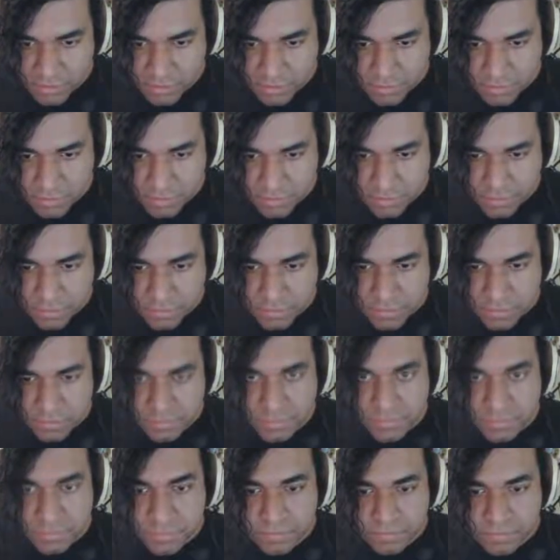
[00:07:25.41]

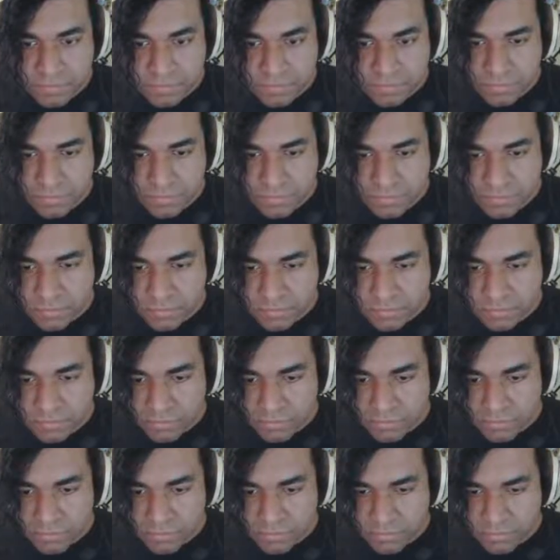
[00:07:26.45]

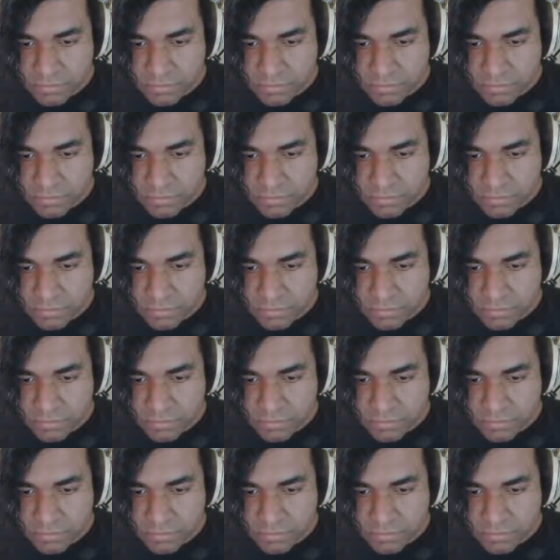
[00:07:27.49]
No one is speaking in this clip.